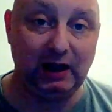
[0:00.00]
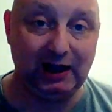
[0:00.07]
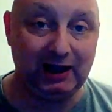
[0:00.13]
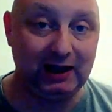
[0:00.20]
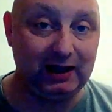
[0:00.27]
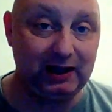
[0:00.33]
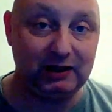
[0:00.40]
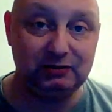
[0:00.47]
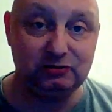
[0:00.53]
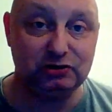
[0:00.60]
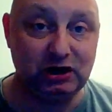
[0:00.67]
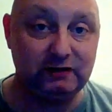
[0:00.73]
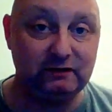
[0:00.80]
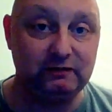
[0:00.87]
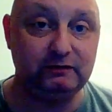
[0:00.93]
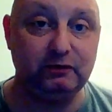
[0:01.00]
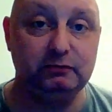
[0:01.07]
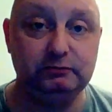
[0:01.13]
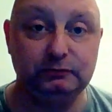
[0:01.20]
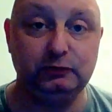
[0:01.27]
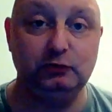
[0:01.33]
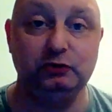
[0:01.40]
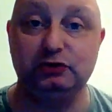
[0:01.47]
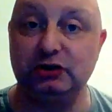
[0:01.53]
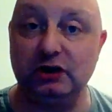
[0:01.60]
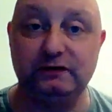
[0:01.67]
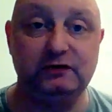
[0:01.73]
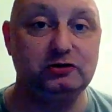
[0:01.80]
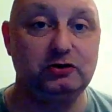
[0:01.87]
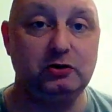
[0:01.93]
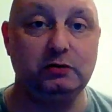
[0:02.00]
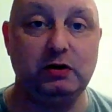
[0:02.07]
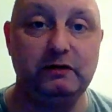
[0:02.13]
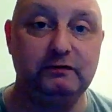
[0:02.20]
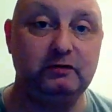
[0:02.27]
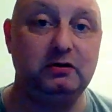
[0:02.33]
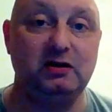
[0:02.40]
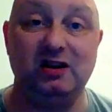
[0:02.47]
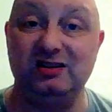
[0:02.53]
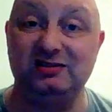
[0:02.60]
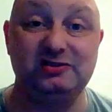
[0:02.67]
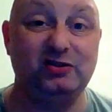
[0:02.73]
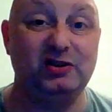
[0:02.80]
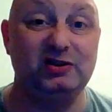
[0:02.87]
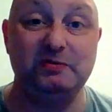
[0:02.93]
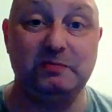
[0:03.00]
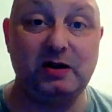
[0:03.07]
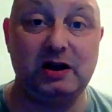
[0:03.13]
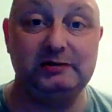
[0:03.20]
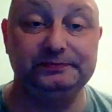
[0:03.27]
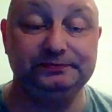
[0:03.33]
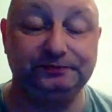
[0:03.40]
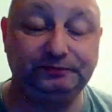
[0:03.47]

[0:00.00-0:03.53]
and shaving foam, or shaving gel, whatever I decide to buy.